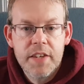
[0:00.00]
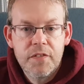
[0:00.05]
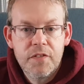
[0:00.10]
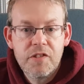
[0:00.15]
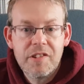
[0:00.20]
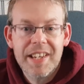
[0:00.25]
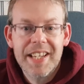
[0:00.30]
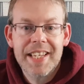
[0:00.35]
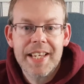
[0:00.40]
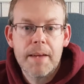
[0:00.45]

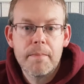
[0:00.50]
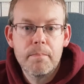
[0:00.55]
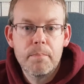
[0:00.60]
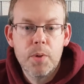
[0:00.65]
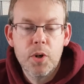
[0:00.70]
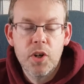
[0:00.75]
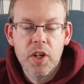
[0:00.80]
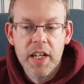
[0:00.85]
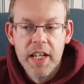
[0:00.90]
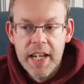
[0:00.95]
For
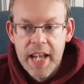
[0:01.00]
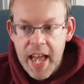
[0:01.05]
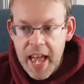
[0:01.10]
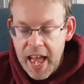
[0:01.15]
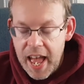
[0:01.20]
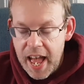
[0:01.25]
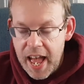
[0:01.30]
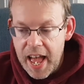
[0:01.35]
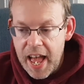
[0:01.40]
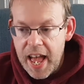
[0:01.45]
example,
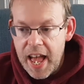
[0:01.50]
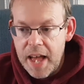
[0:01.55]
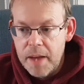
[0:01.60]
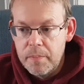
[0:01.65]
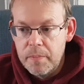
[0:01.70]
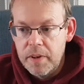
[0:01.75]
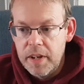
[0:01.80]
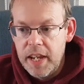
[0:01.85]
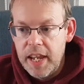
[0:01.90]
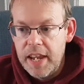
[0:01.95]
um,